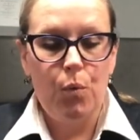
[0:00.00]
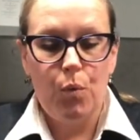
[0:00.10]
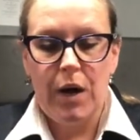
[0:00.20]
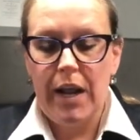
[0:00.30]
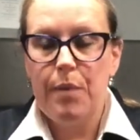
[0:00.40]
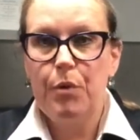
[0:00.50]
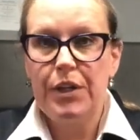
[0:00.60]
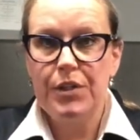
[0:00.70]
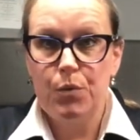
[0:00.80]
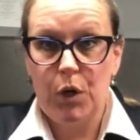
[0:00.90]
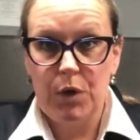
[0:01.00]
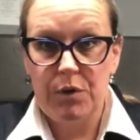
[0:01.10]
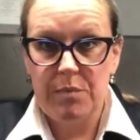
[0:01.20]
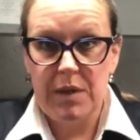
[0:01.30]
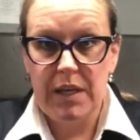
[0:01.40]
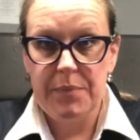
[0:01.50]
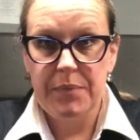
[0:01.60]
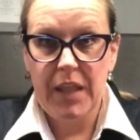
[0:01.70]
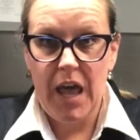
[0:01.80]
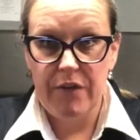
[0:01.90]
what I bring to work with me
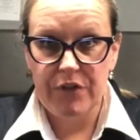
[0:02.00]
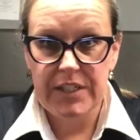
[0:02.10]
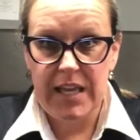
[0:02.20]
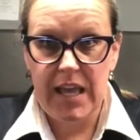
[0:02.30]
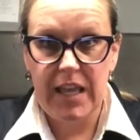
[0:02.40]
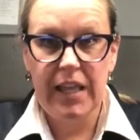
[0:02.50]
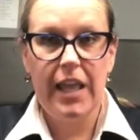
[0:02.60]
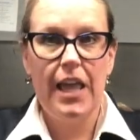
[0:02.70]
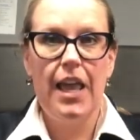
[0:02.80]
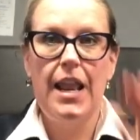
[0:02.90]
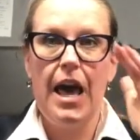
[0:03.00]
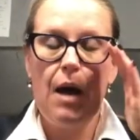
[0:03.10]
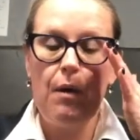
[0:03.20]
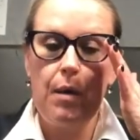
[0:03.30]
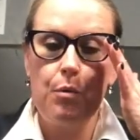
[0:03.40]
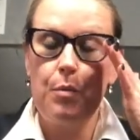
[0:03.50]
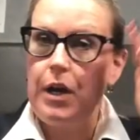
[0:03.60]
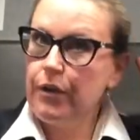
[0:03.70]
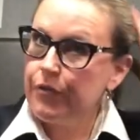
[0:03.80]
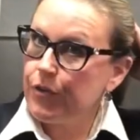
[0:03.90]
every day and how I
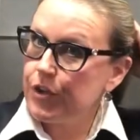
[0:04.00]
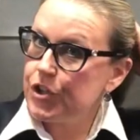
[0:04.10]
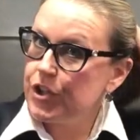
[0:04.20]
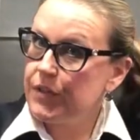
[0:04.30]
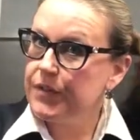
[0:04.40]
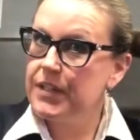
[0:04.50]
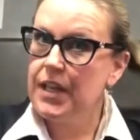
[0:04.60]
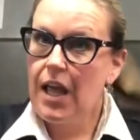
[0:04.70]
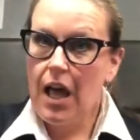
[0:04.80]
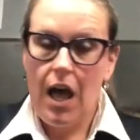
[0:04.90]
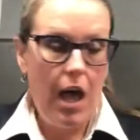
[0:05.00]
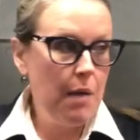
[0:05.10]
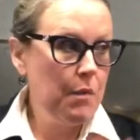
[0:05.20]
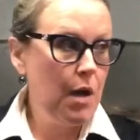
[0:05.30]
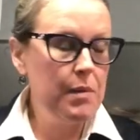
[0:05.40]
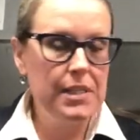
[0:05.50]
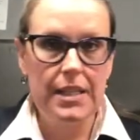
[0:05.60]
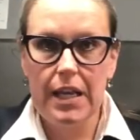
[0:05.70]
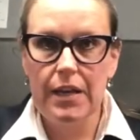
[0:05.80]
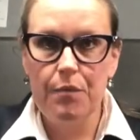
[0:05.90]
prepare for a shift. I'm coming to
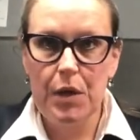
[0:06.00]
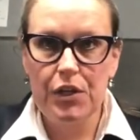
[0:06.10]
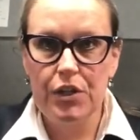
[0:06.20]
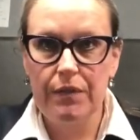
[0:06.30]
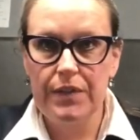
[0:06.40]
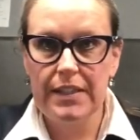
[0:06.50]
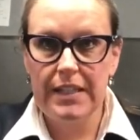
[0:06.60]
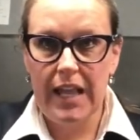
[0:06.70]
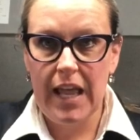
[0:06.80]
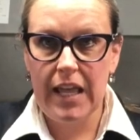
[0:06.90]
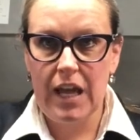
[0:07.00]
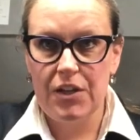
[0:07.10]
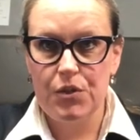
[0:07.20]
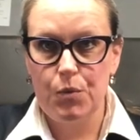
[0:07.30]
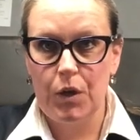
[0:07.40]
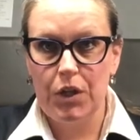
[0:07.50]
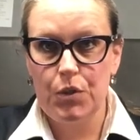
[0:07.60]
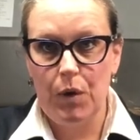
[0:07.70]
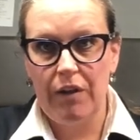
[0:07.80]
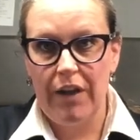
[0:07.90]
the end of my shift today. I do work
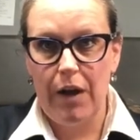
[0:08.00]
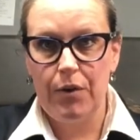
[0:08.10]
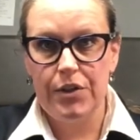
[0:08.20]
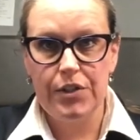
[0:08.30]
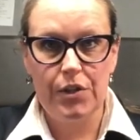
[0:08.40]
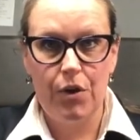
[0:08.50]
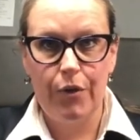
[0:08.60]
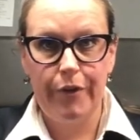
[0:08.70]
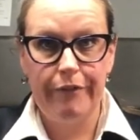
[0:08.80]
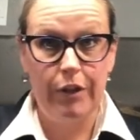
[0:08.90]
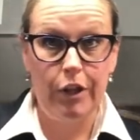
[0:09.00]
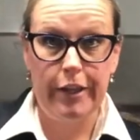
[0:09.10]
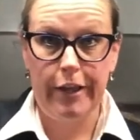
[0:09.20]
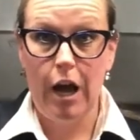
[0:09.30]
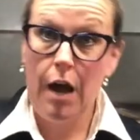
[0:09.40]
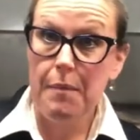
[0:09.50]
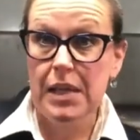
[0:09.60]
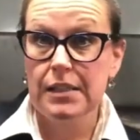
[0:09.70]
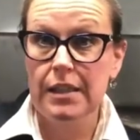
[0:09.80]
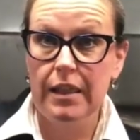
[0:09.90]
12 hours, so if I look like a hot
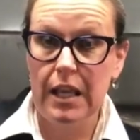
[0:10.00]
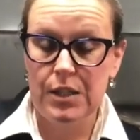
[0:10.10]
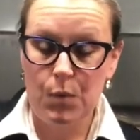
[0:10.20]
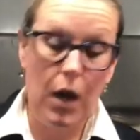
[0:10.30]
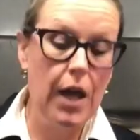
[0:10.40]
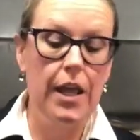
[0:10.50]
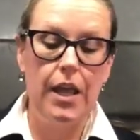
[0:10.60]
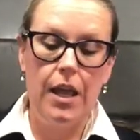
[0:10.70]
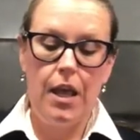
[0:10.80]
mess, that's why.